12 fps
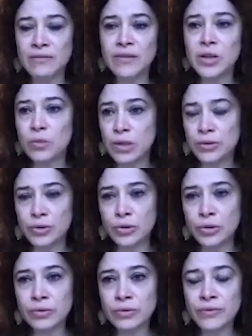very well
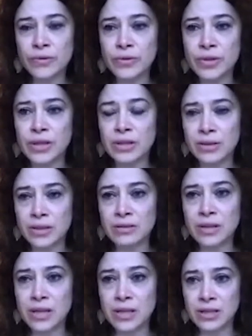known for their
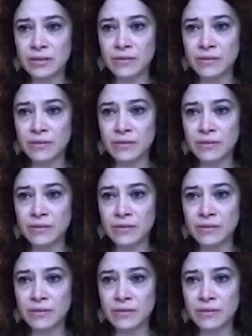degrading